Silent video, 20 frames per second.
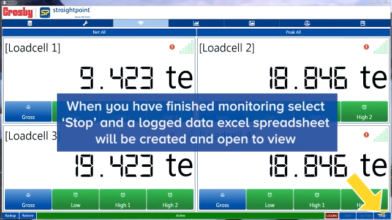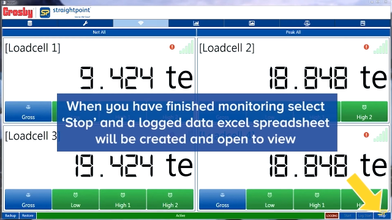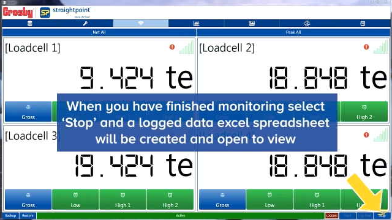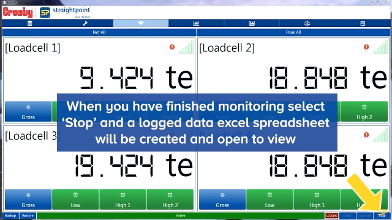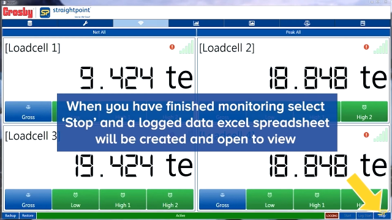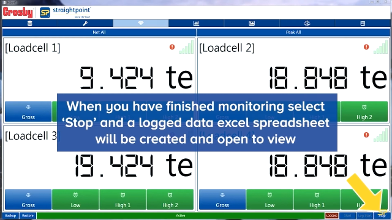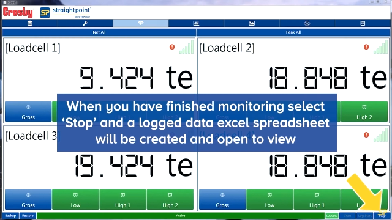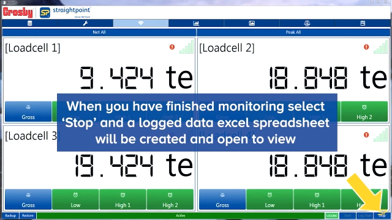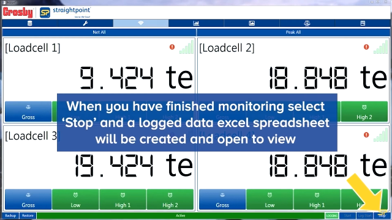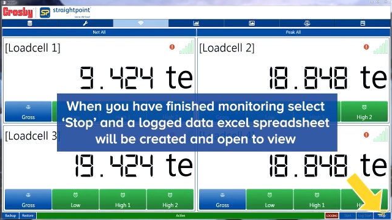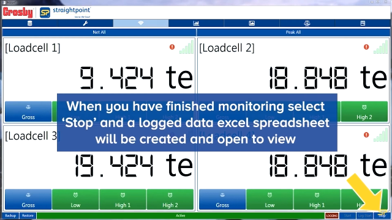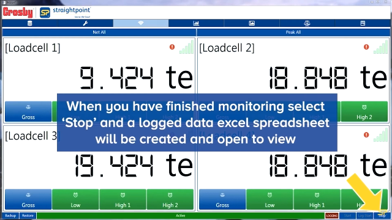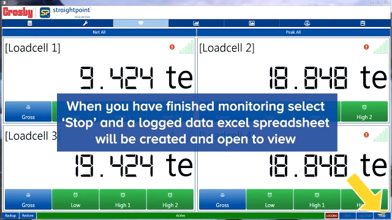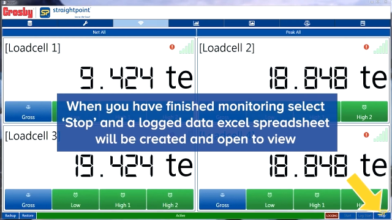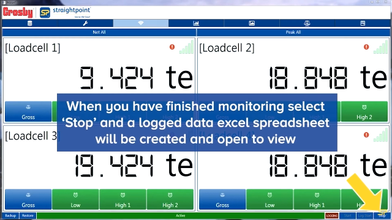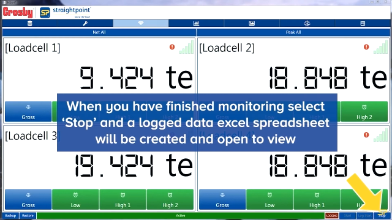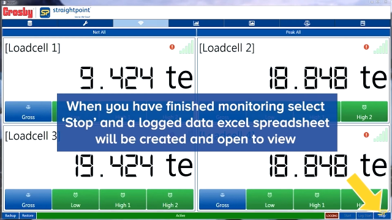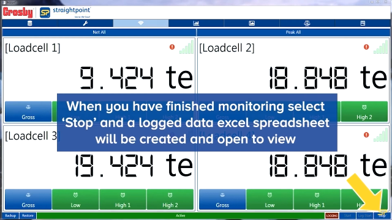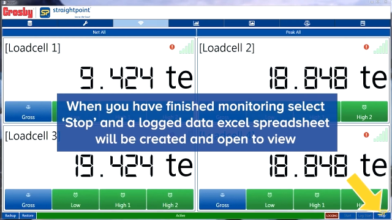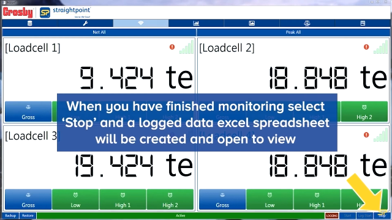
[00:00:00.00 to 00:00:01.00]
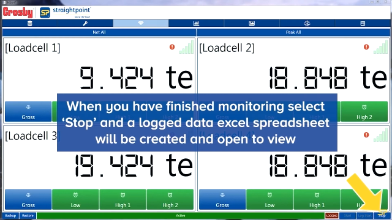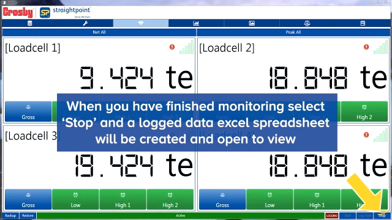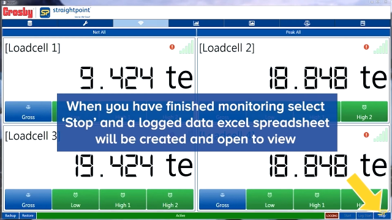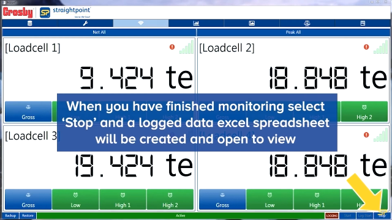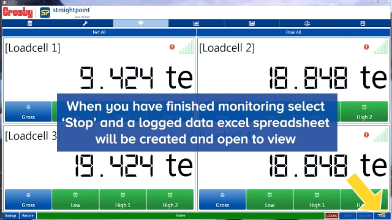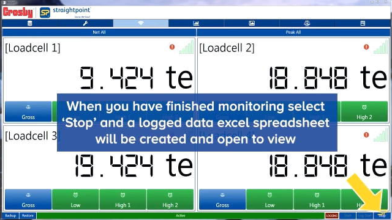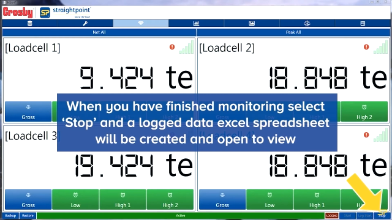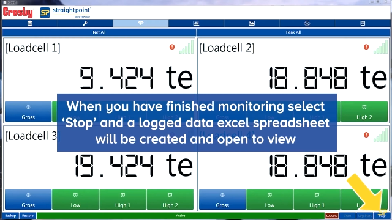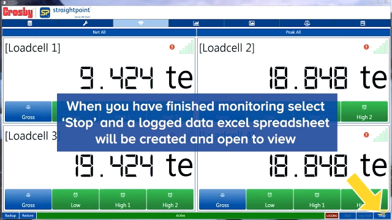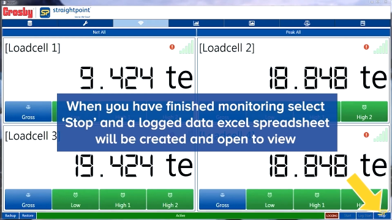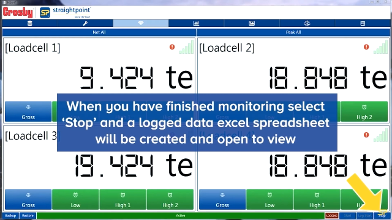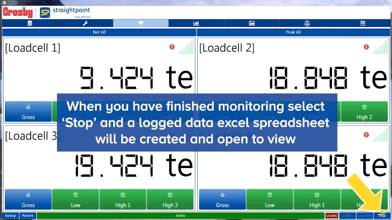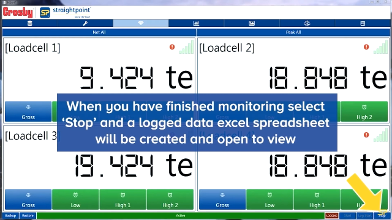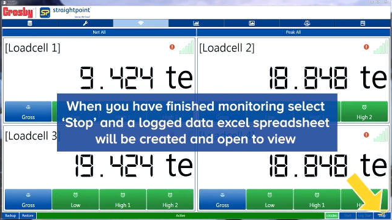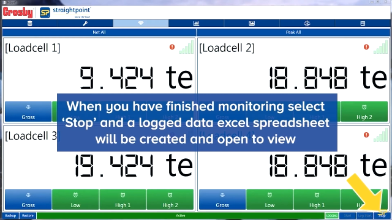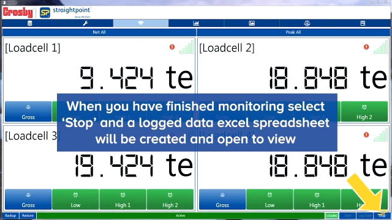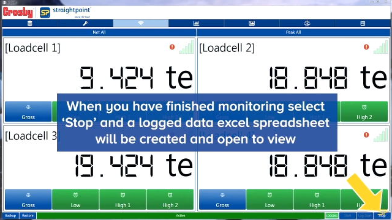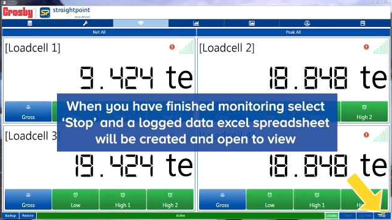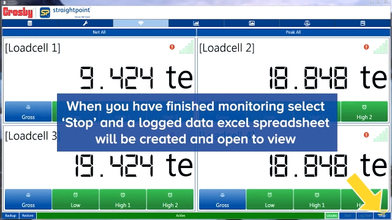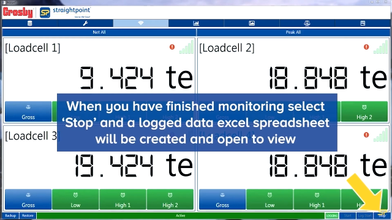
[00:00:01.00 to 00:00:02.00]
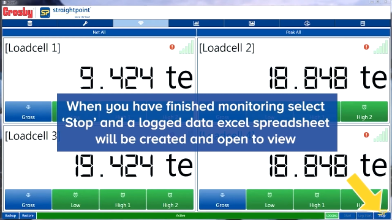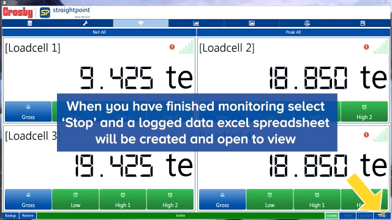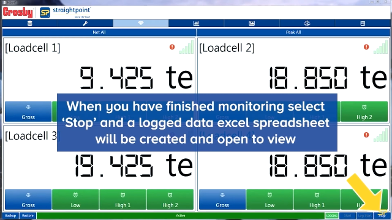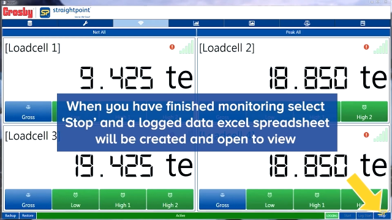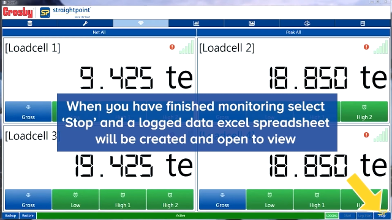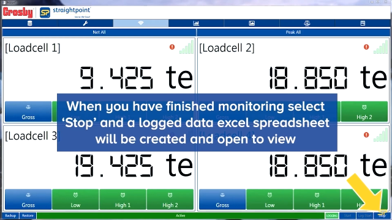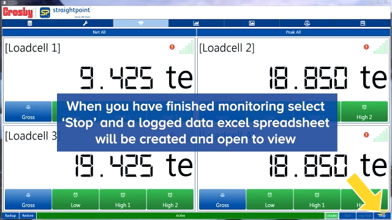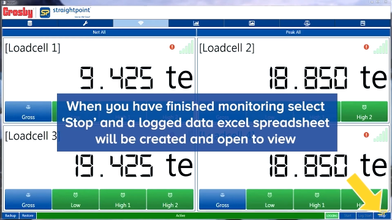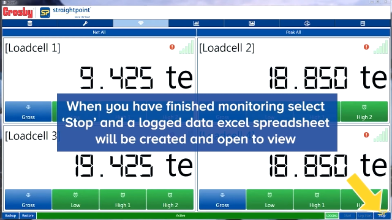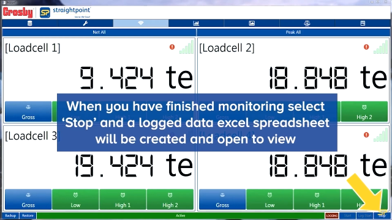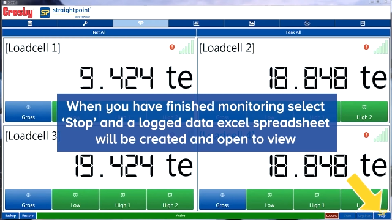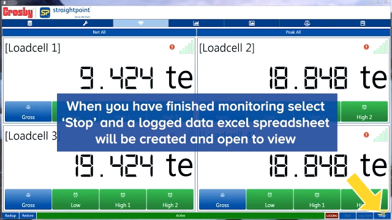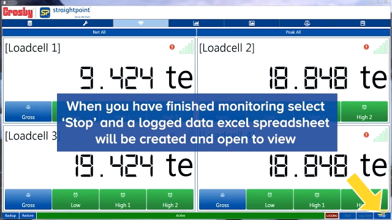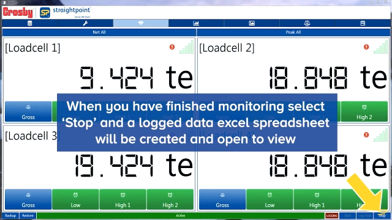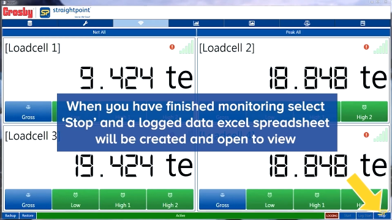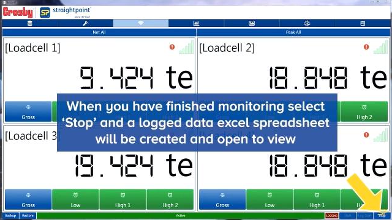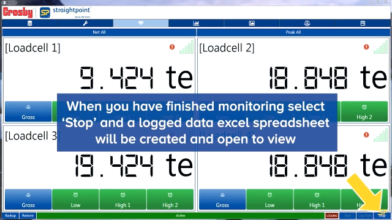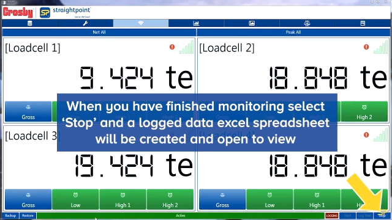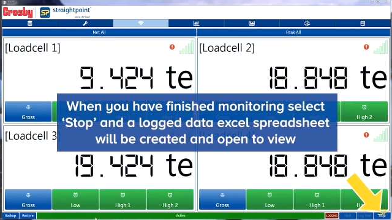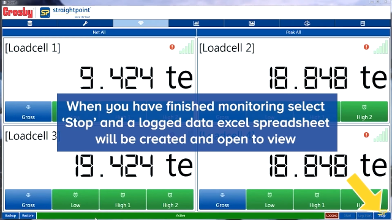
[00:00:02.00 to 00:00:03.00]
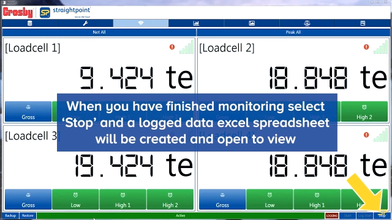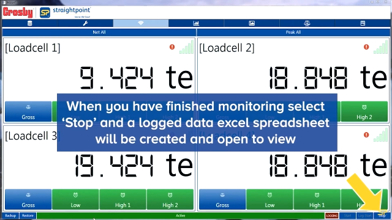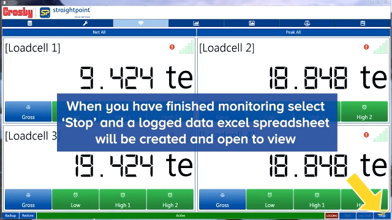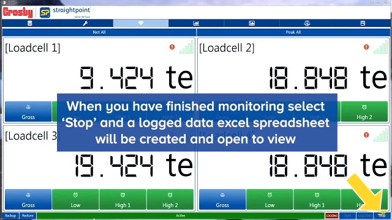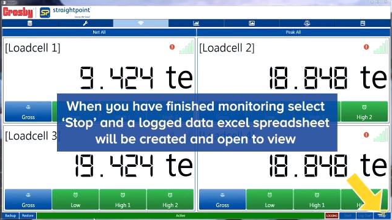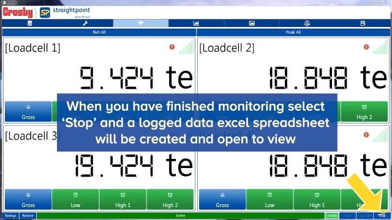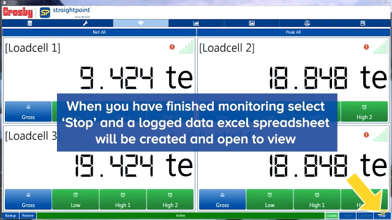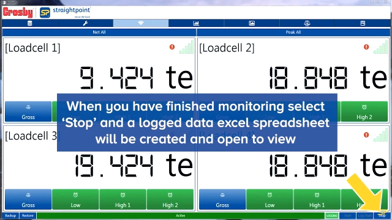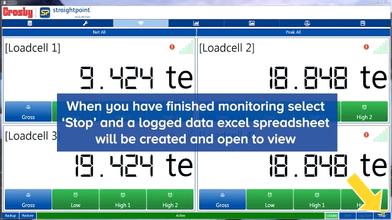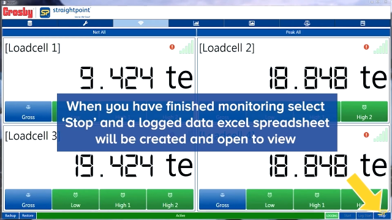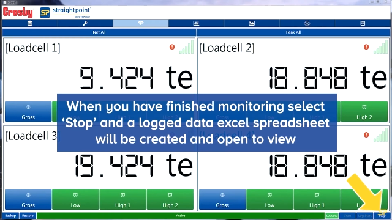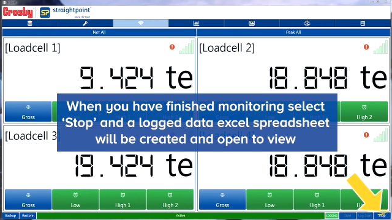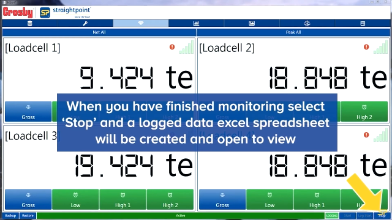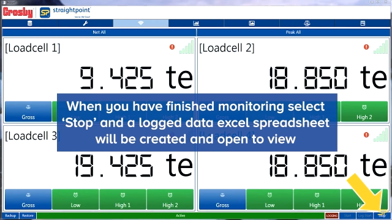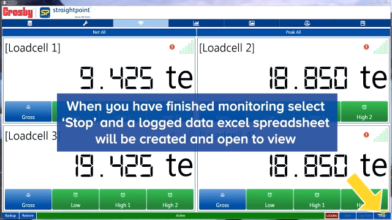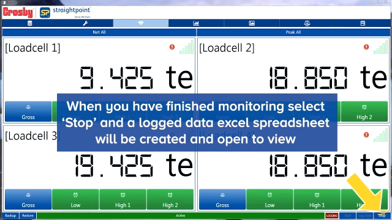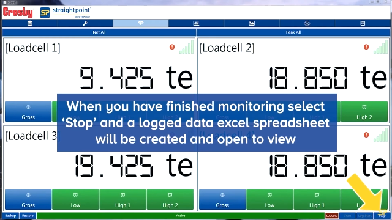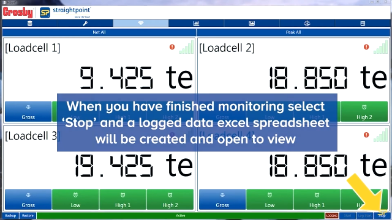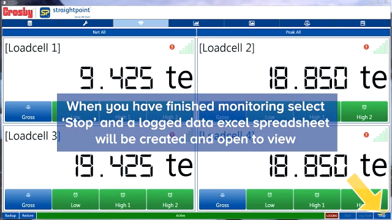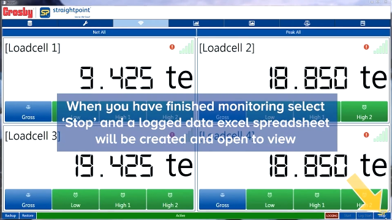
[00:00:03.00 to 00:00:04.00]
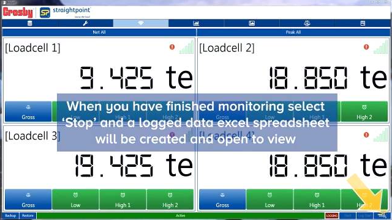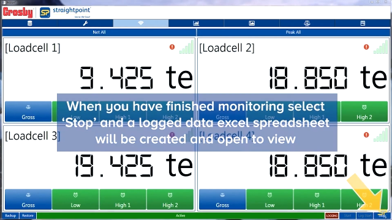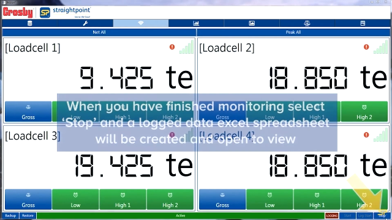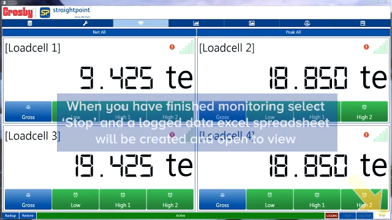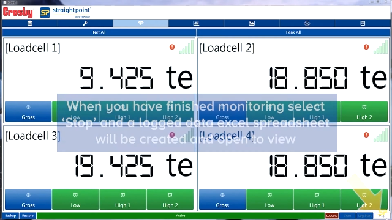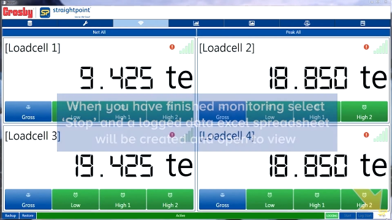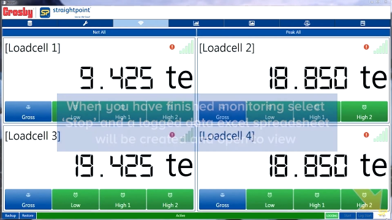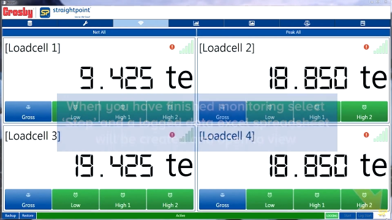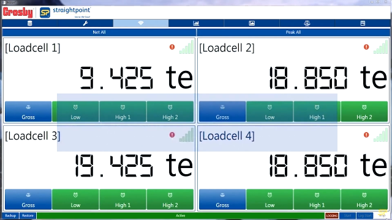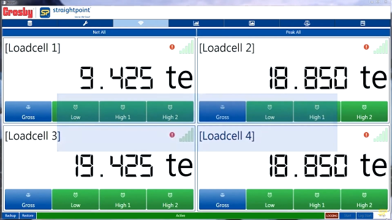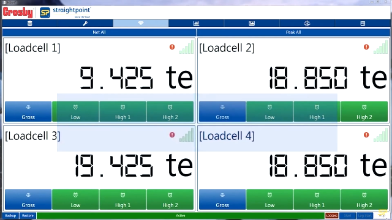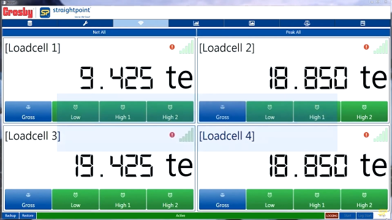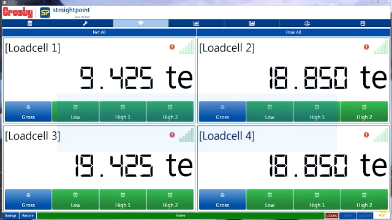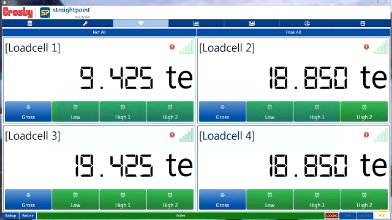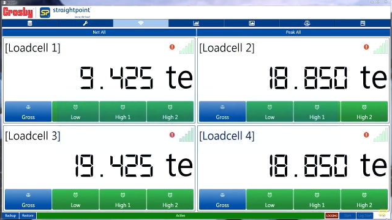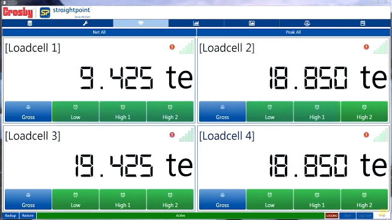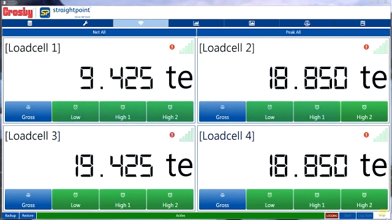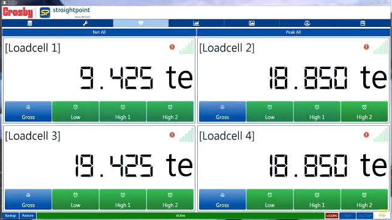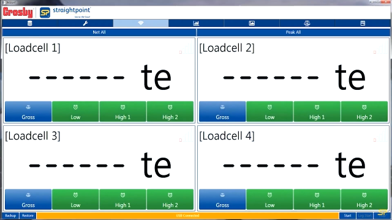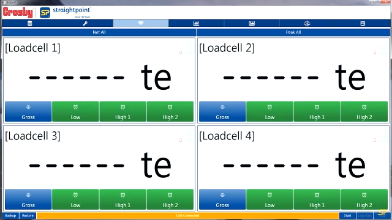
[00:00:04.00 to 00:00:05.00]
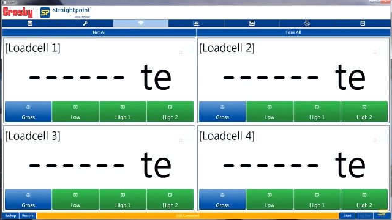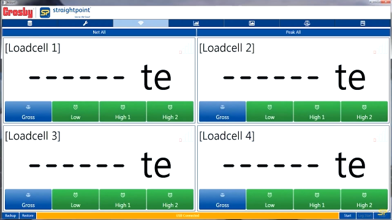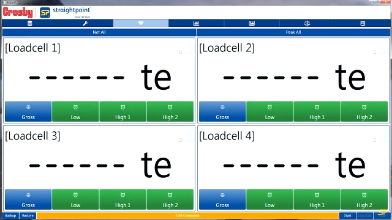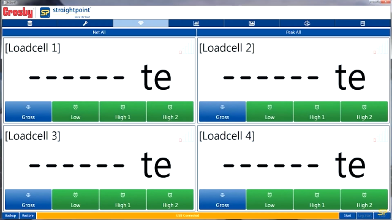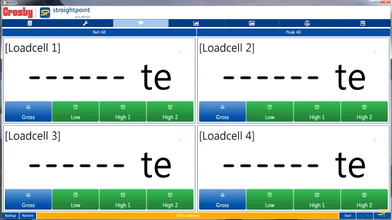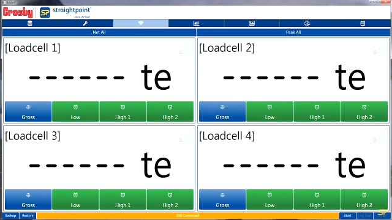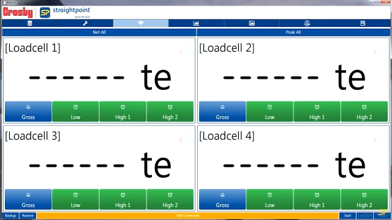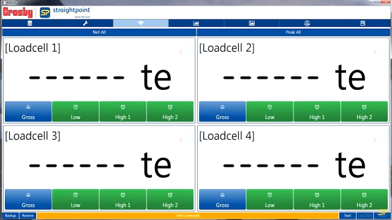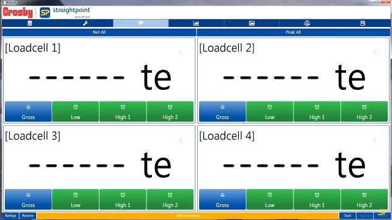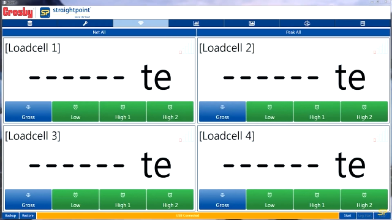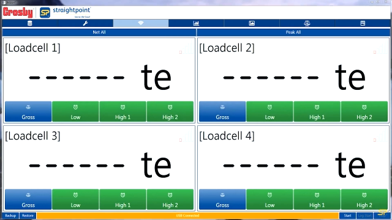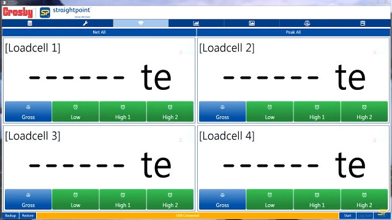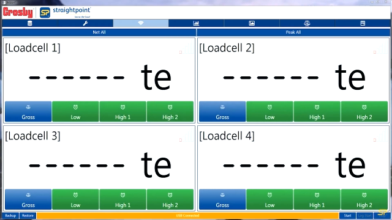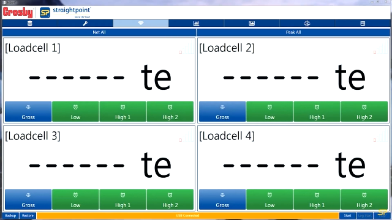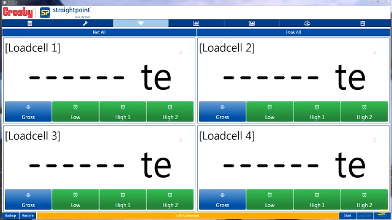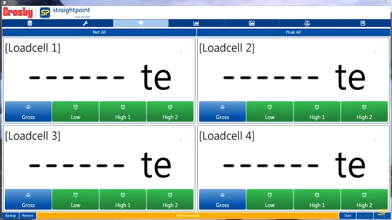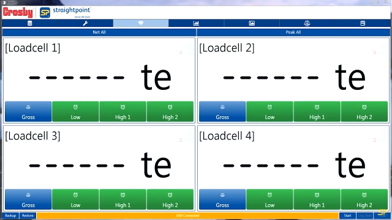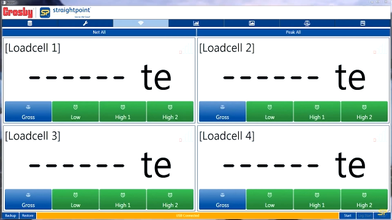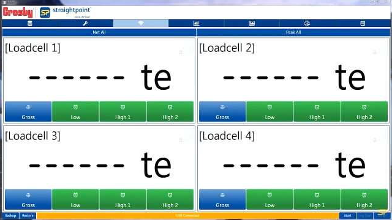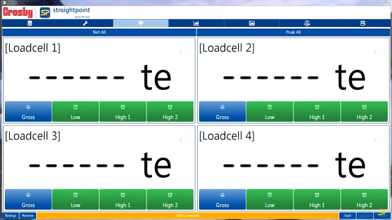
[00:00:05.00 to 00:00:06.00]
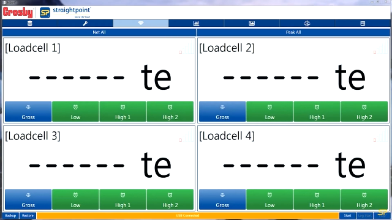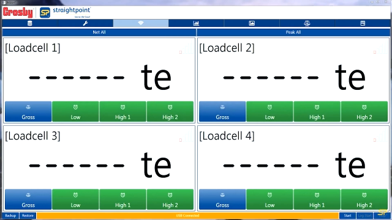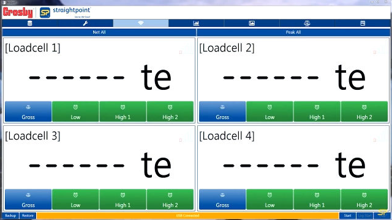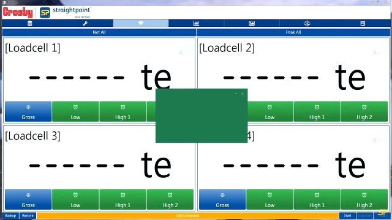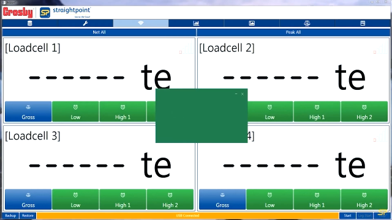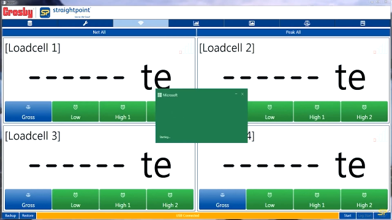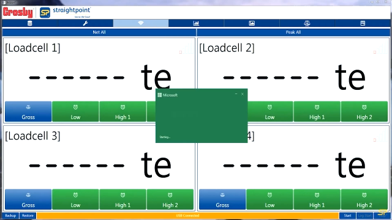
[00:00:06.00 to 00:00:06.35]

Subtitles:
No face is visible, so there are no lips to read.